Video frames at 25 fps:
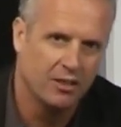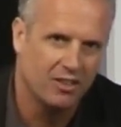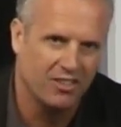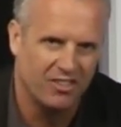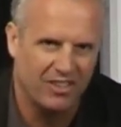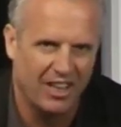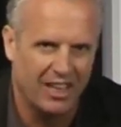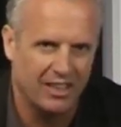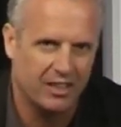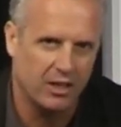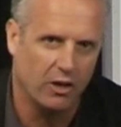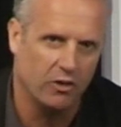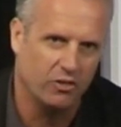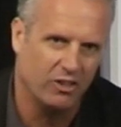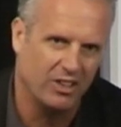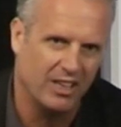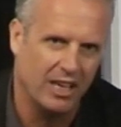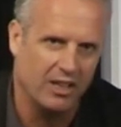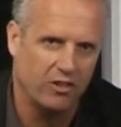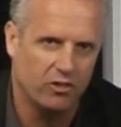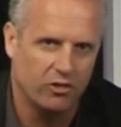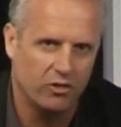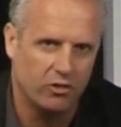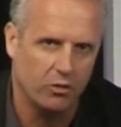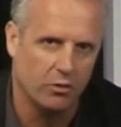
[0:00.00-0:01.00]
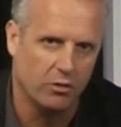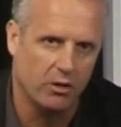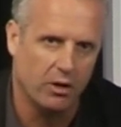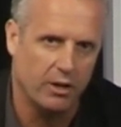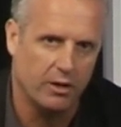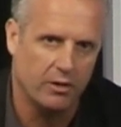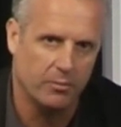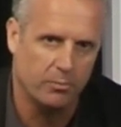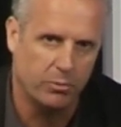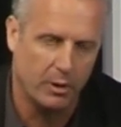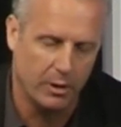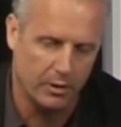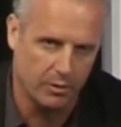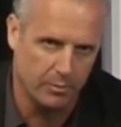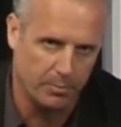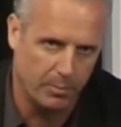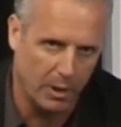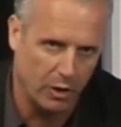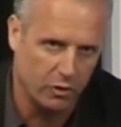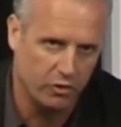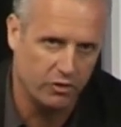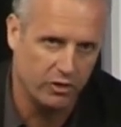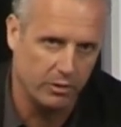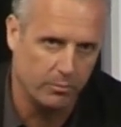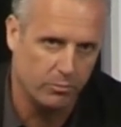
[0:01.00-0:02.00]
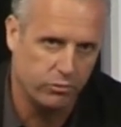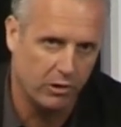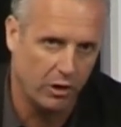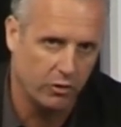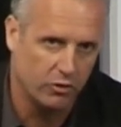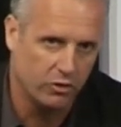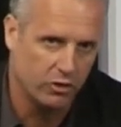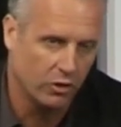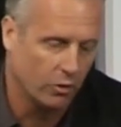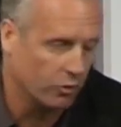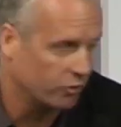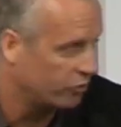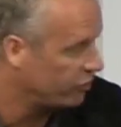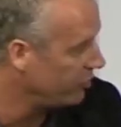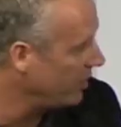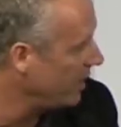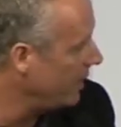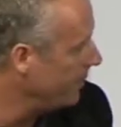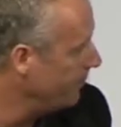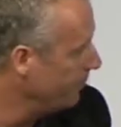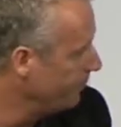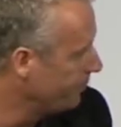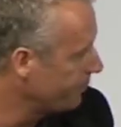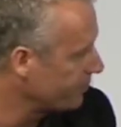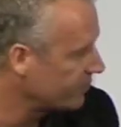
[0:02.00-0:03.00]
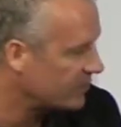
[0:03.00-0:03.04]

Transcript: because that goes against sort of like the, the posting protocols there.